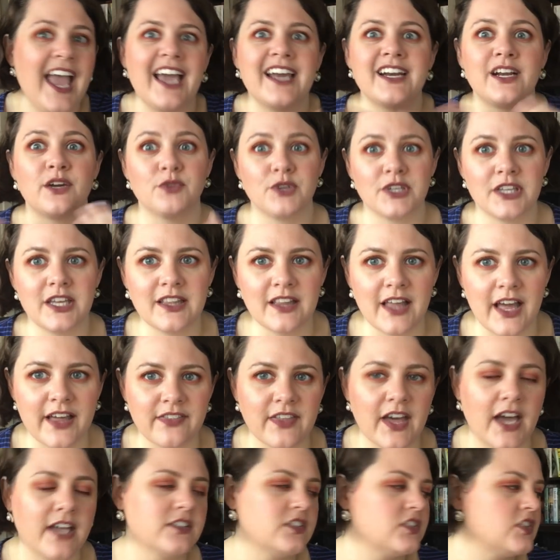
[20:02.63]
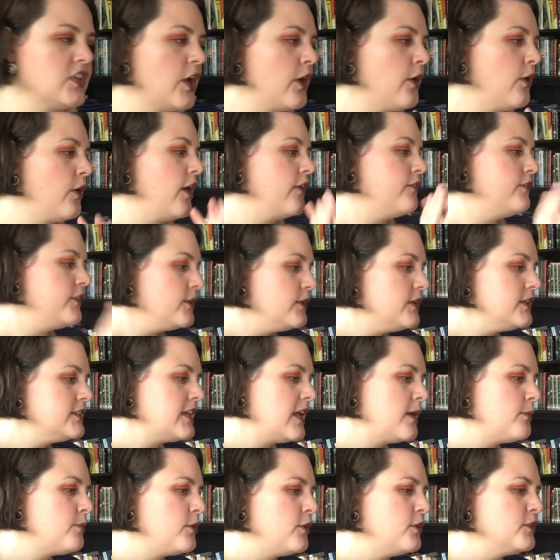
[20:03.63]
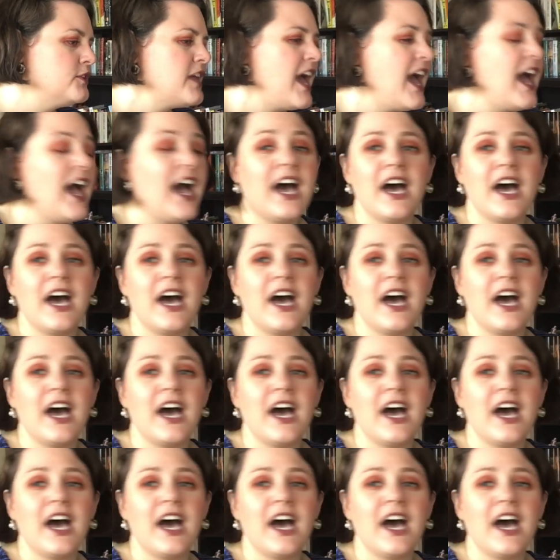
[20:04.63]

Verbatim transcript: and I really like that. So a few examples.